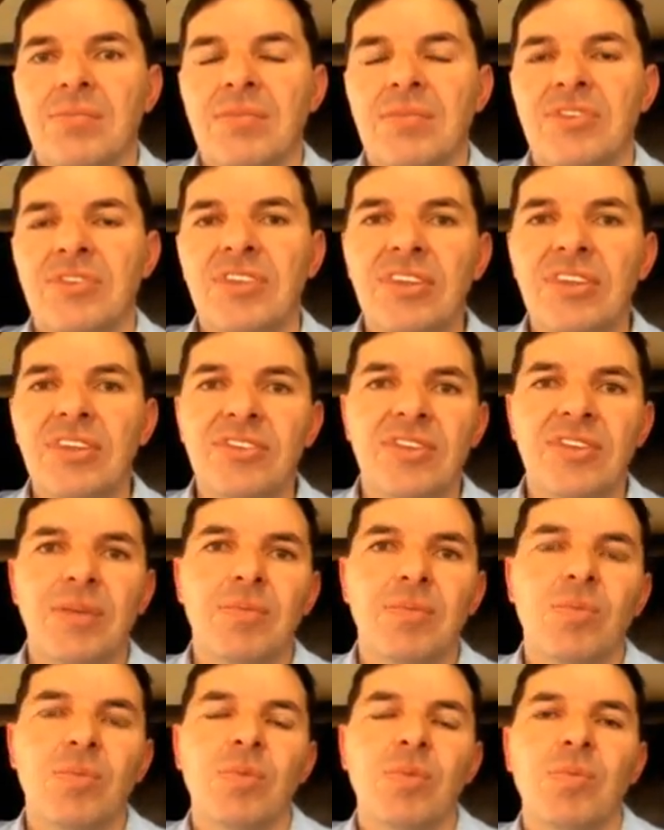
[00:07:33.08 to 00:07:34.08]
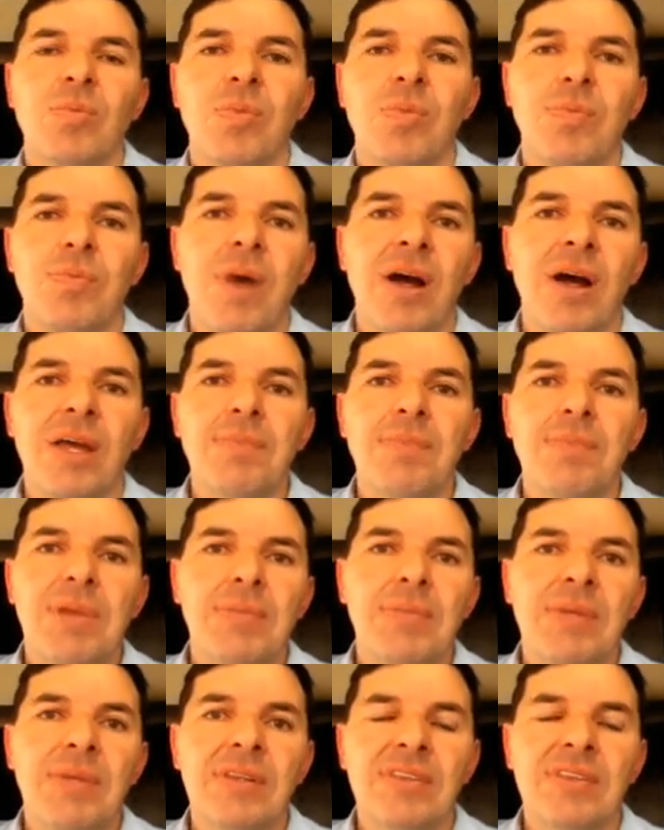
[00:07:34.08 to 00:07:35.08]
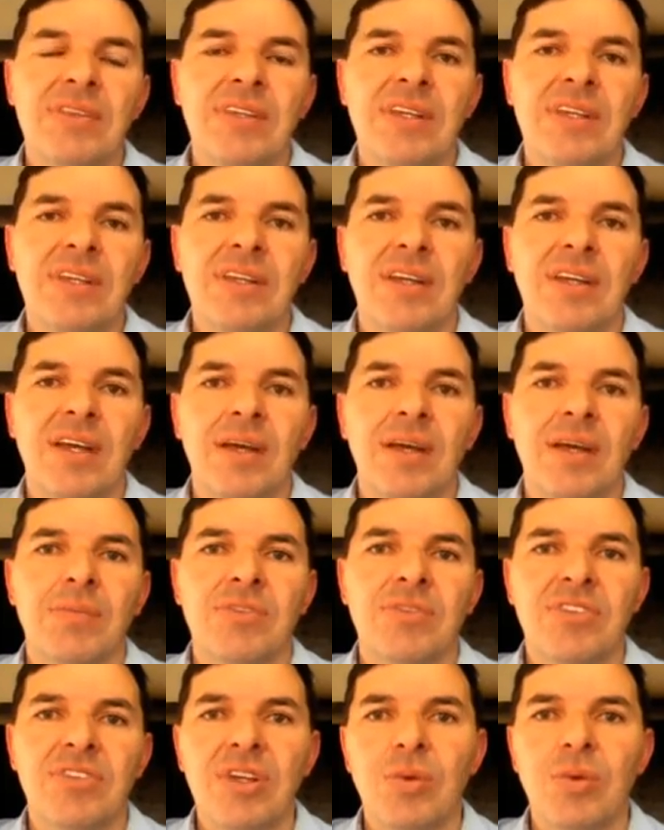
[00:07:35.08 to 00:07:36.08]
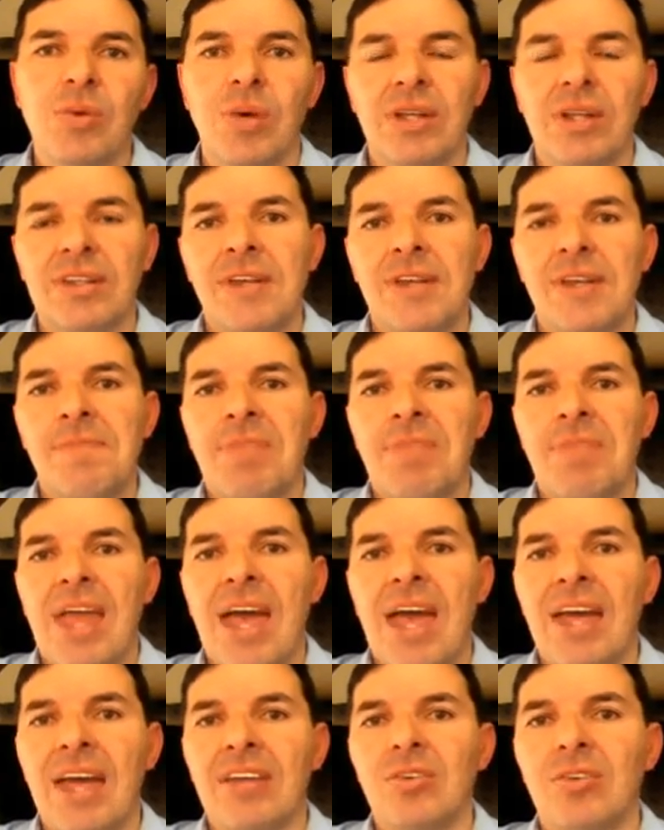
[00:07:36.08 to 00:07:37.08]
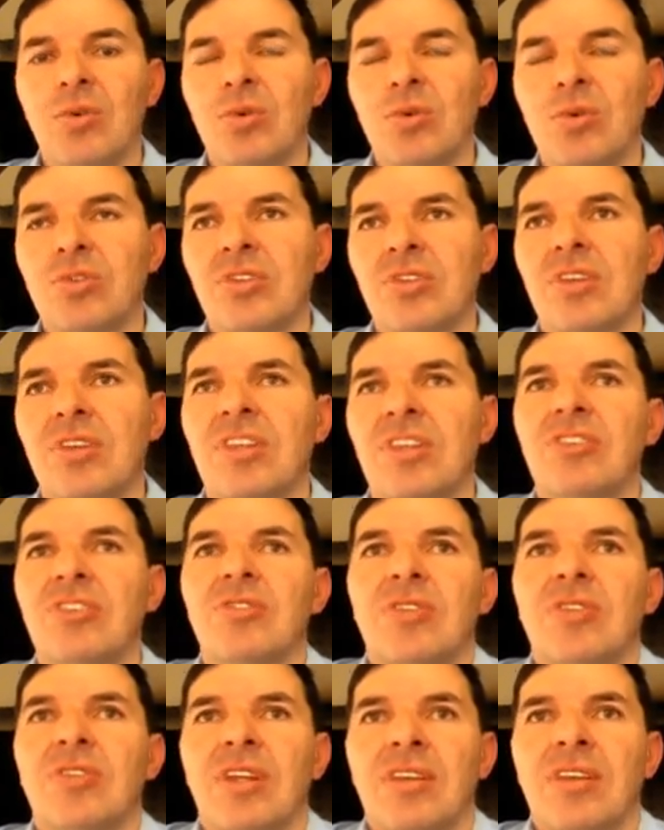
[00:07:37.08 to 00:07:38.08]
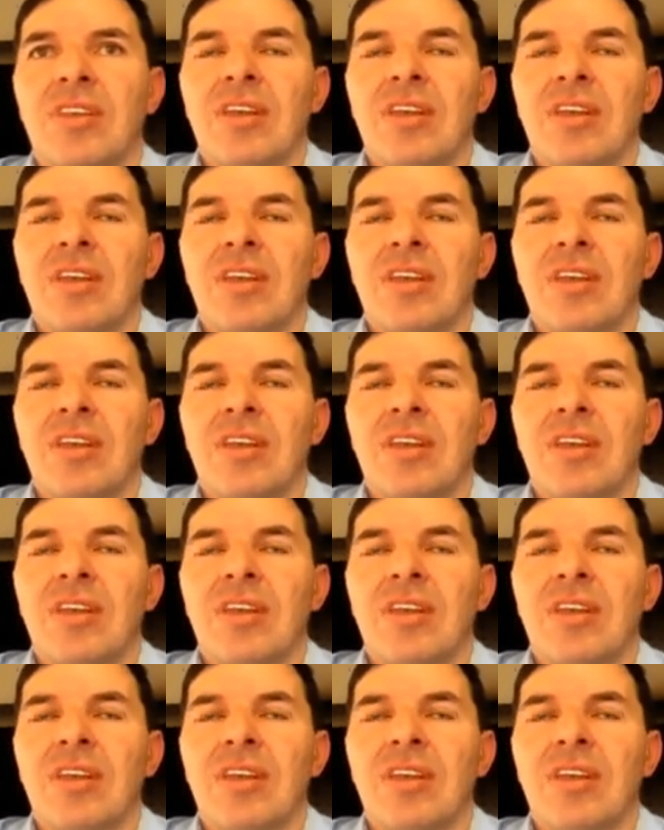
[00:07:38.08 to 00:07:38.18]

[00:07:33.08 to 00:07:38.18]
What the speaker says: system by implementing SegWit, and also this